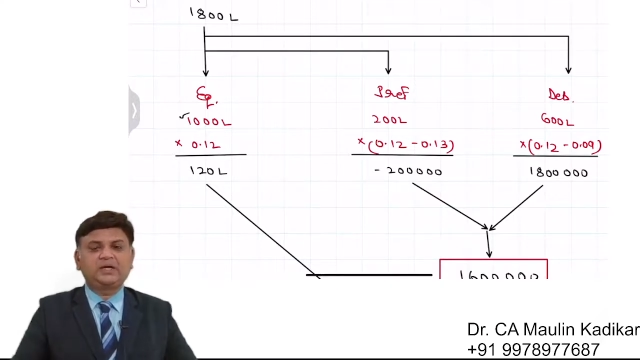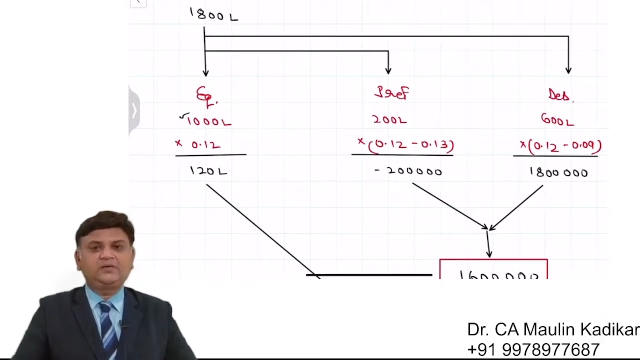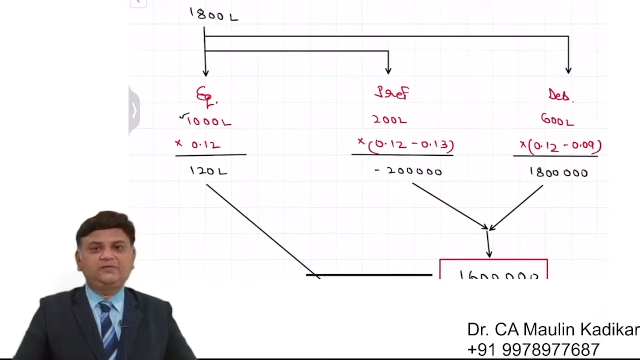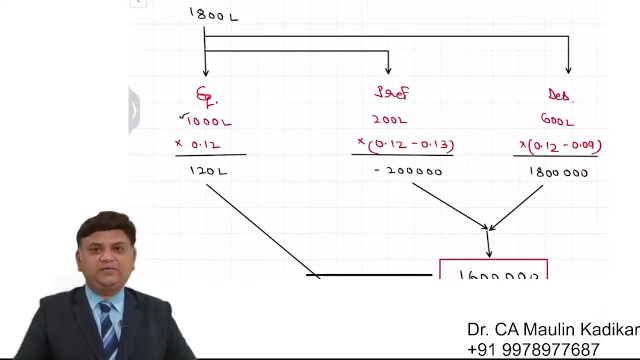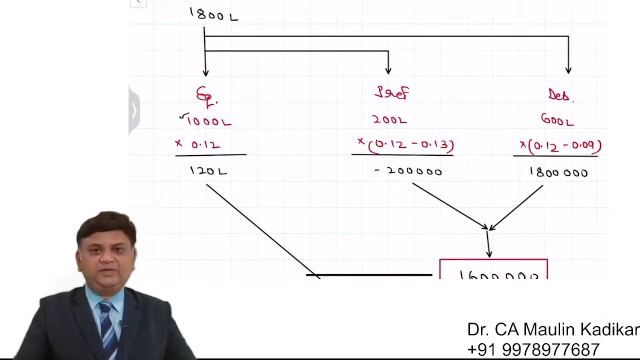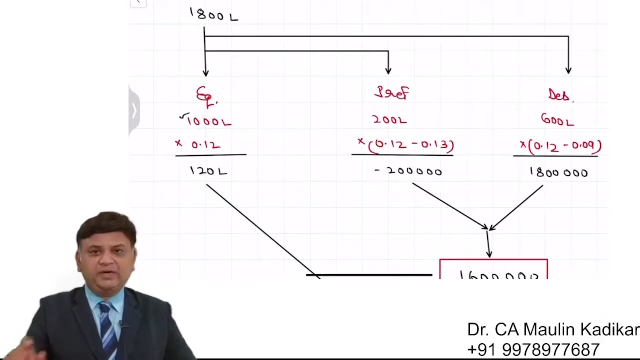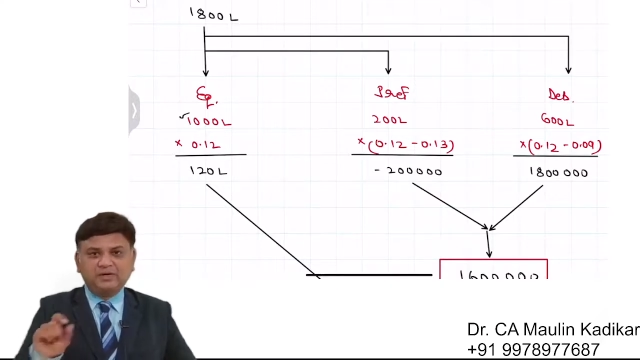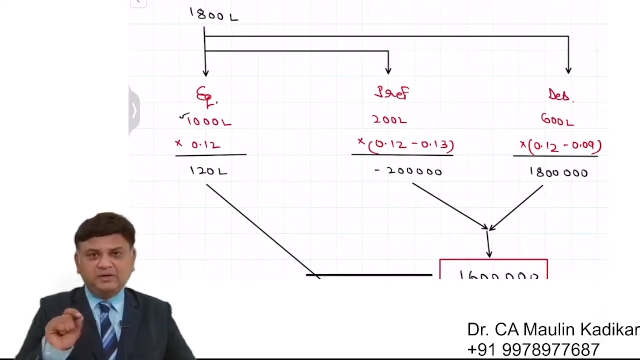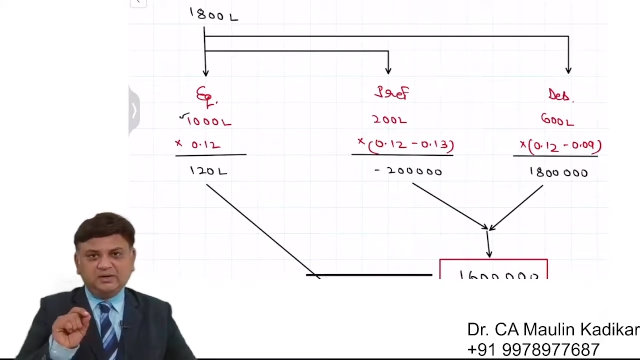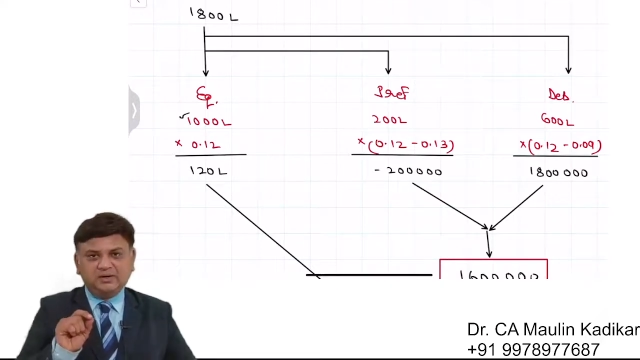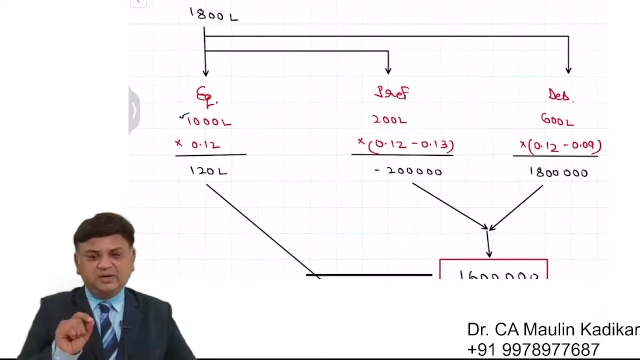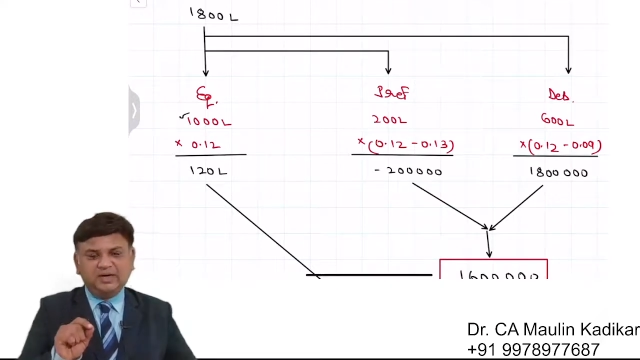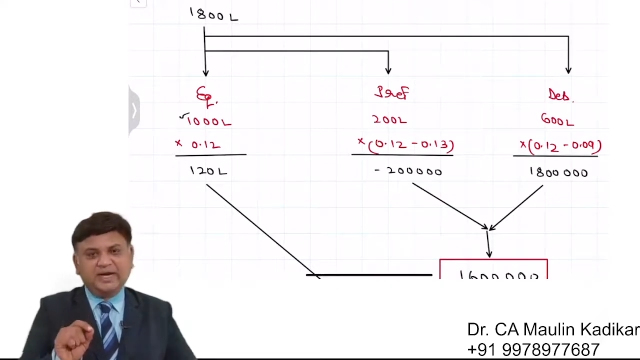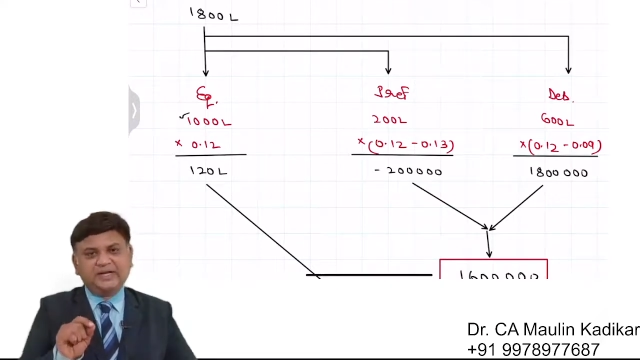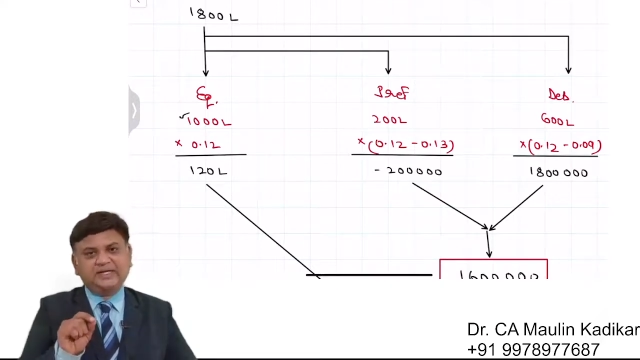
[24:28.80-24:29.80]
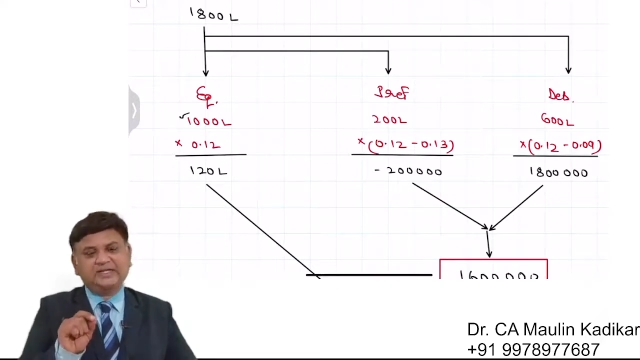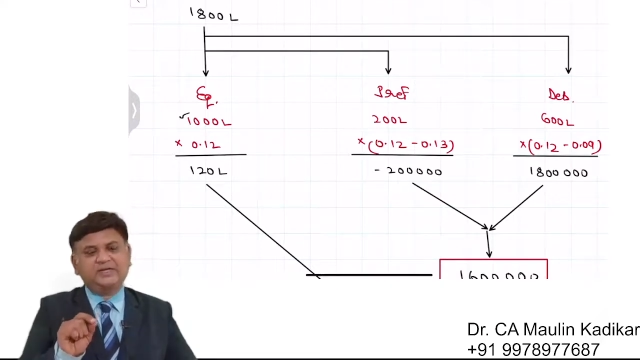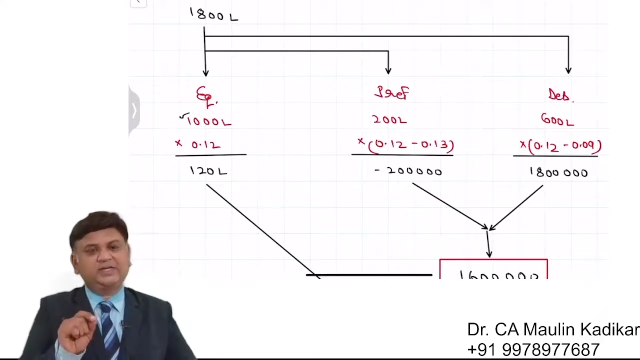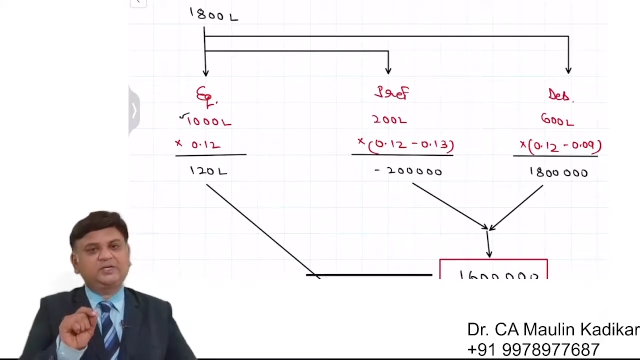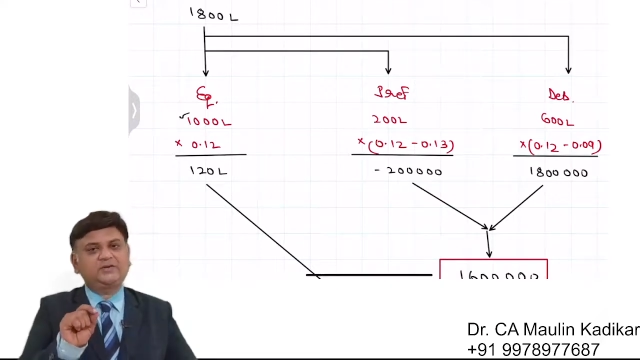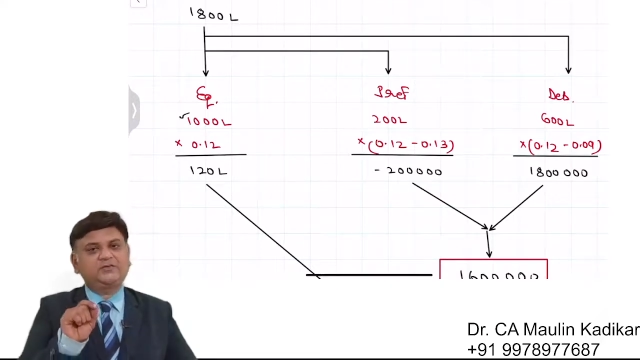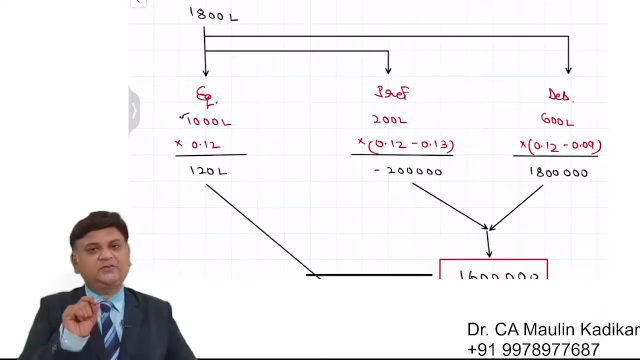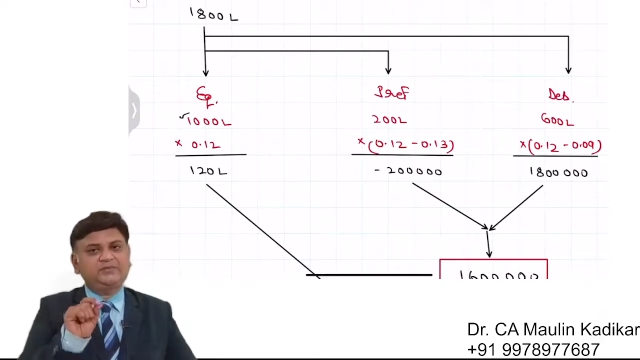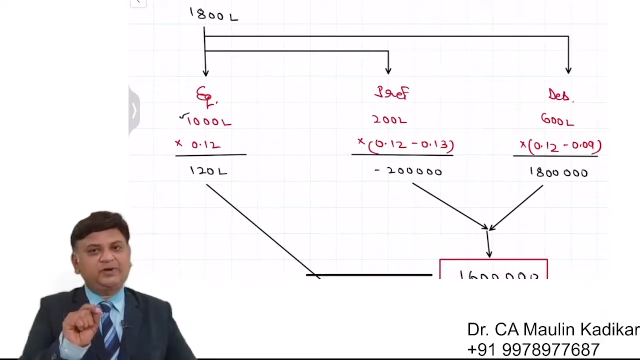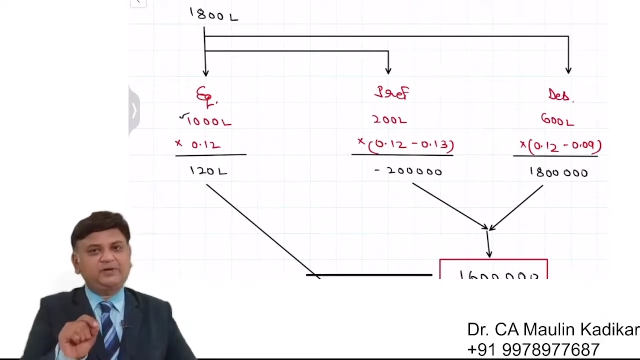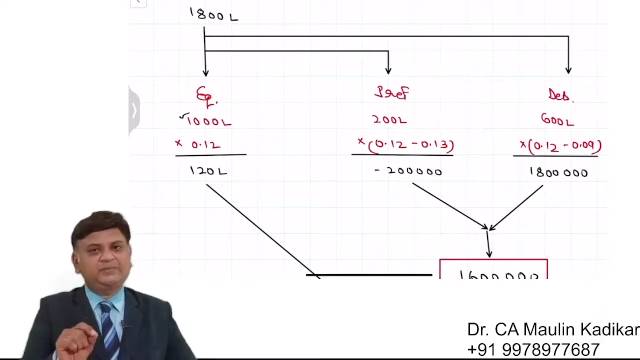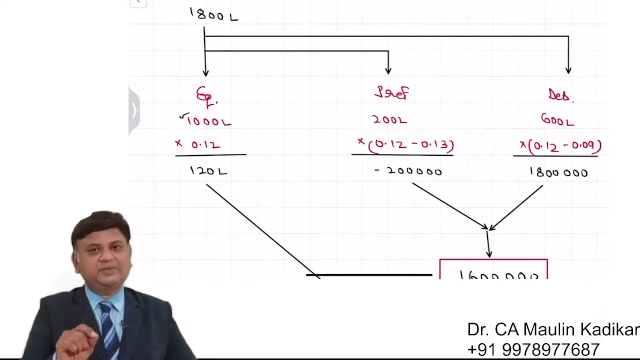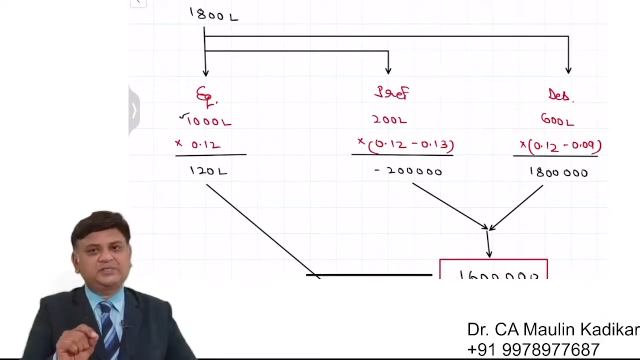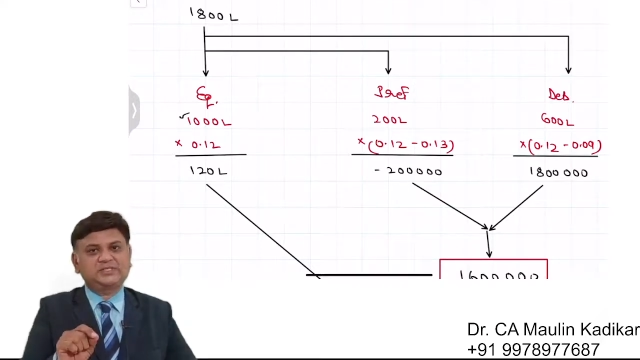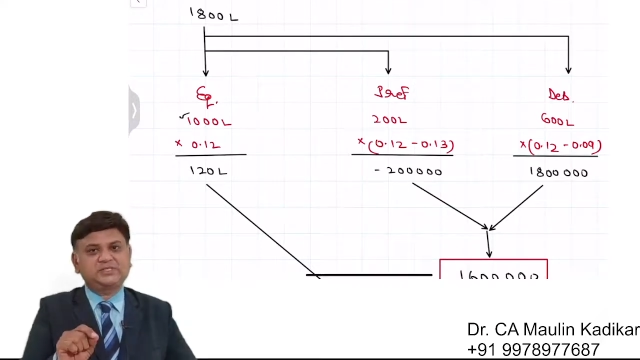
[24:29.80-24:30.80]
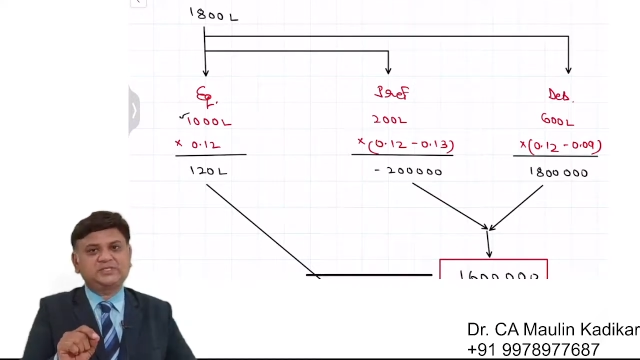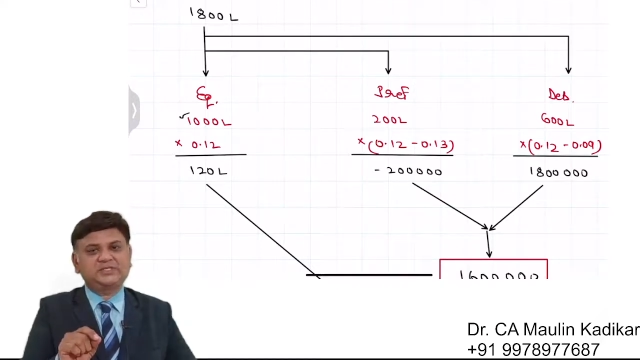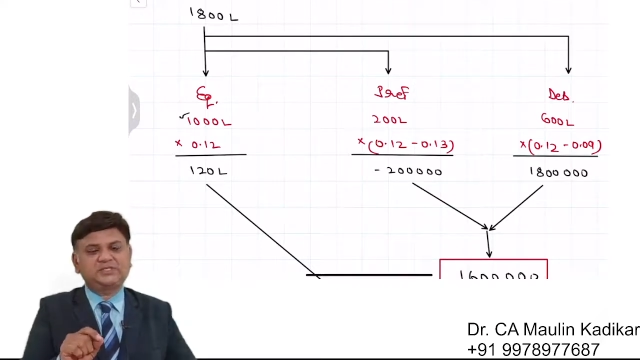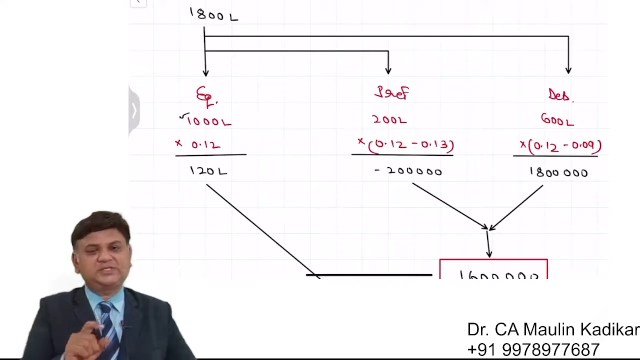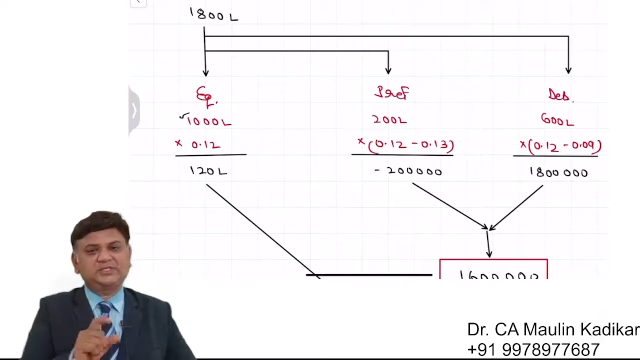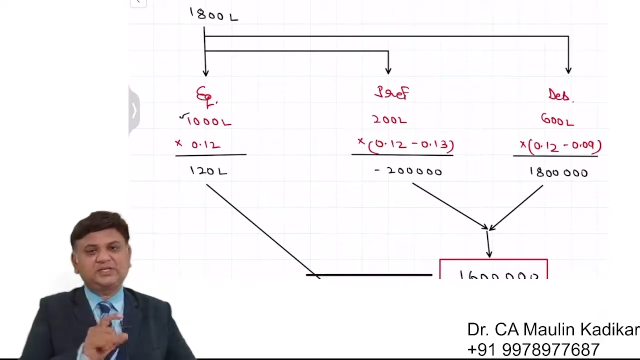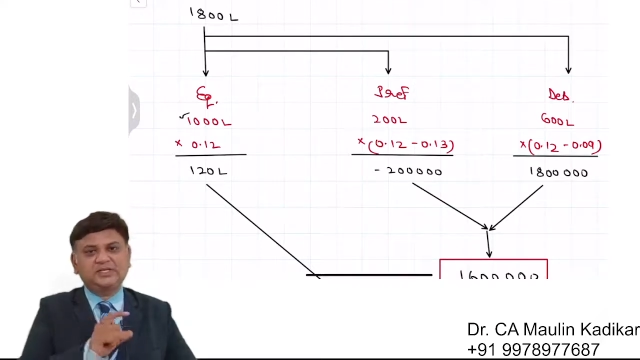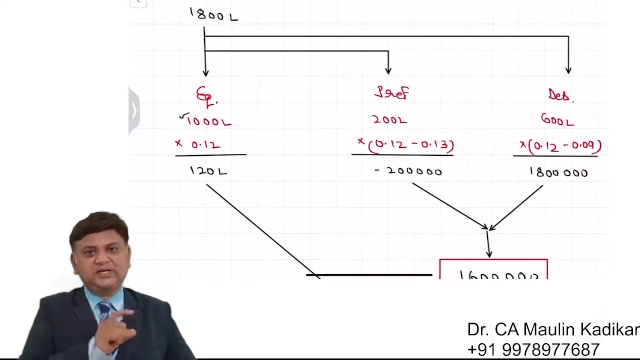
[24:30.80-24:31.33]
We earn at the rate of 12%